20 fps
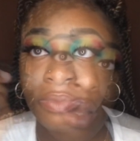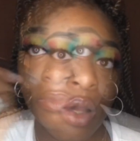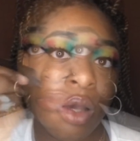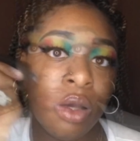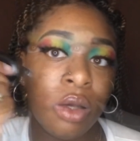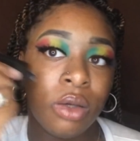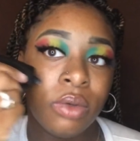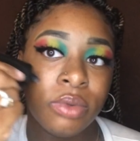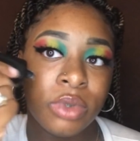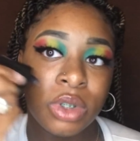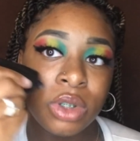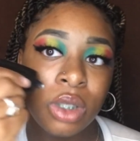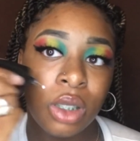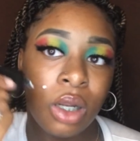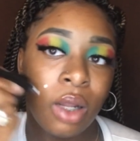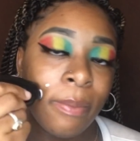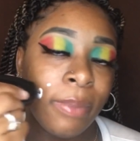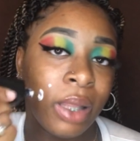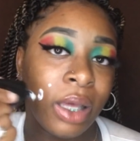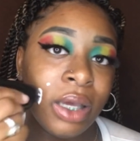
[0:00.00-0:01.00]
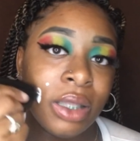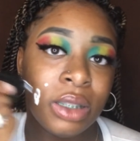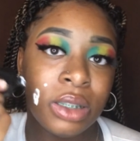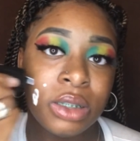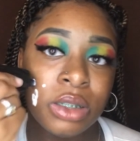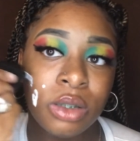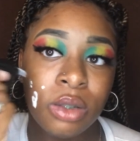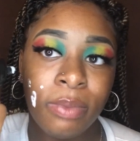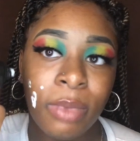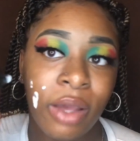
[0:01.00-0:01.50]
I'm just gonna apply
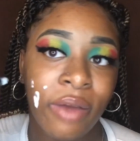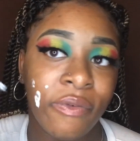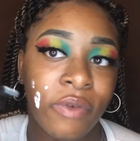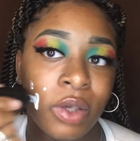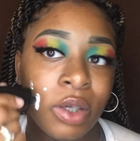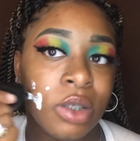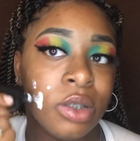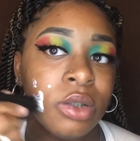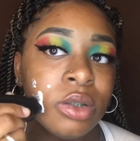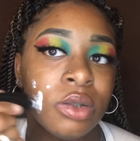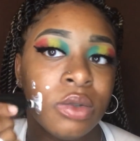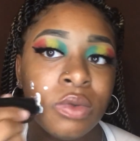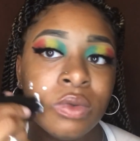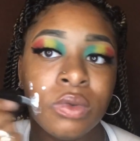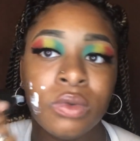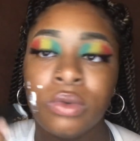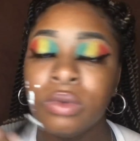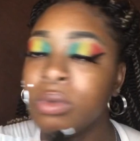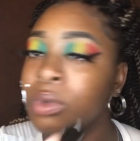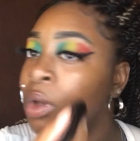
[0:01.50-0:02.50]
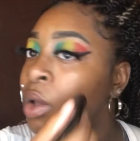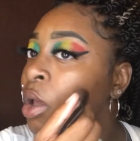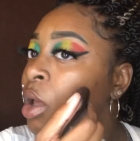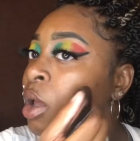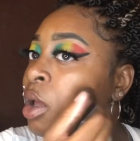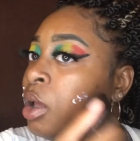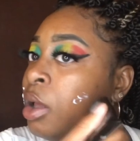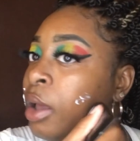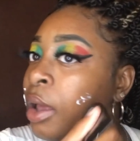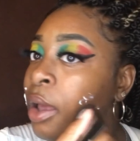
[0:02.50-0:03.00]
this to my face
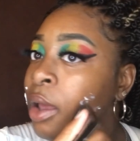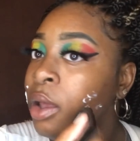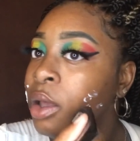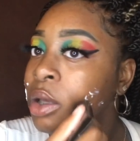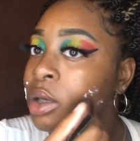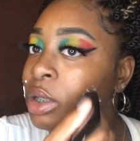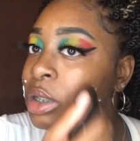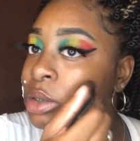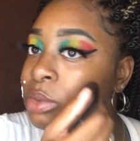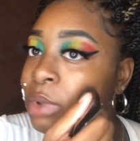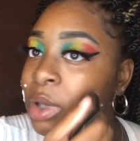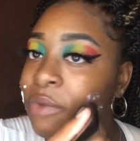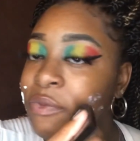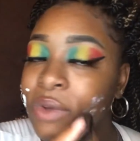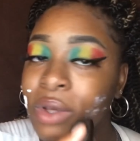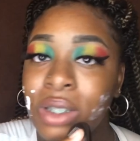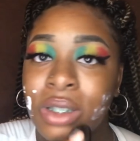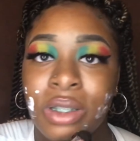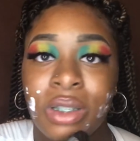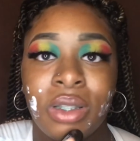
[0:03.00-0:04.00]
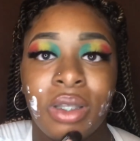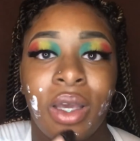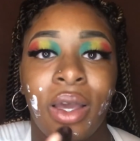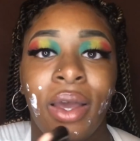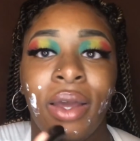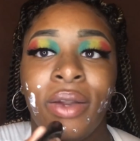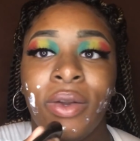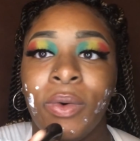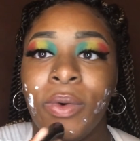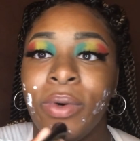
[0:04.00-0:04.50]
because my face is
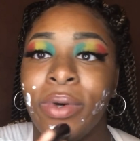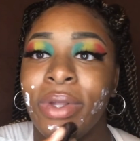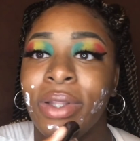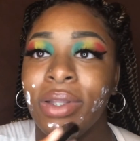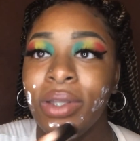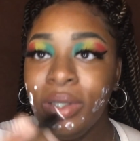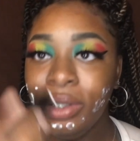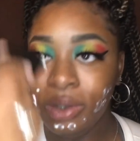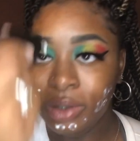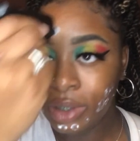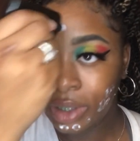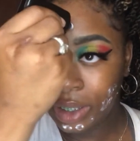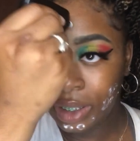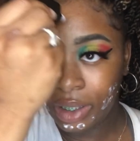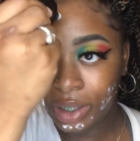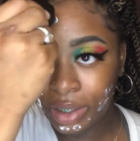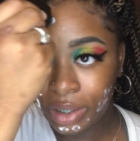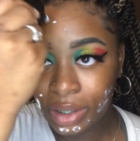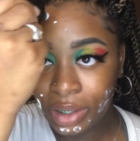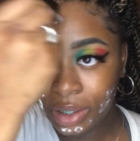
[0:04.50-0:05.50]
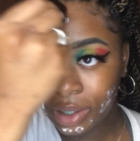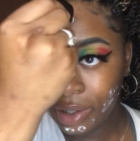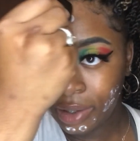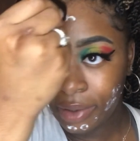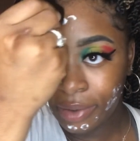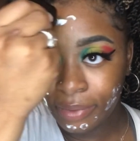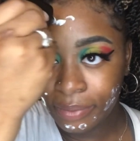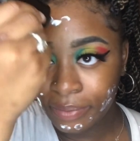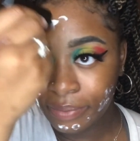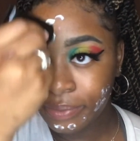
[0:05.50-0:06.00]
kind of oily
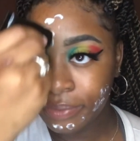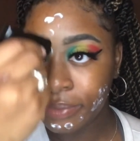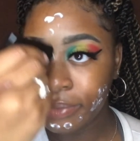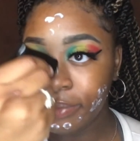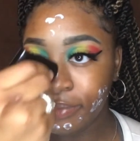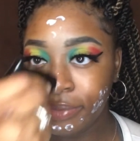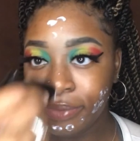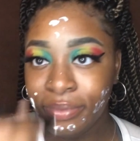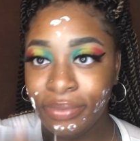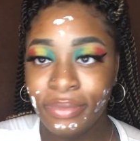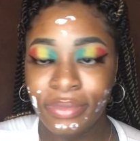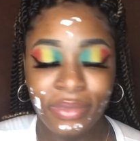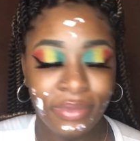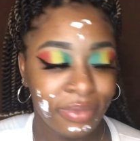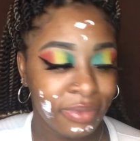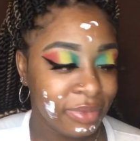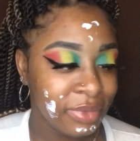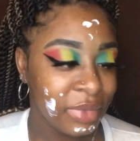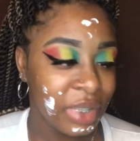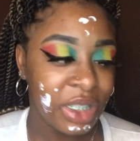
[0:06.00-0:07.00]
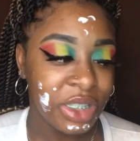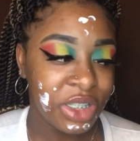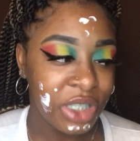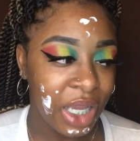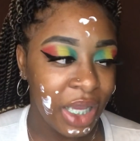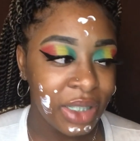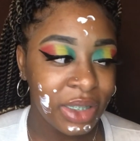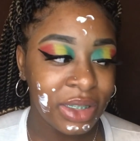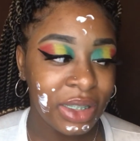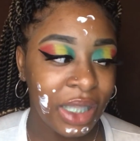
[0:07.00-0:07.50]
and it
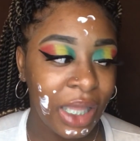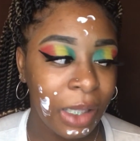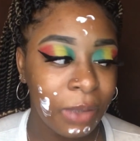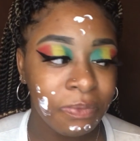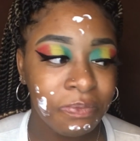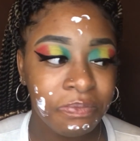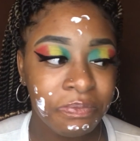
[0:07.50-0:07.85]
shines a lot.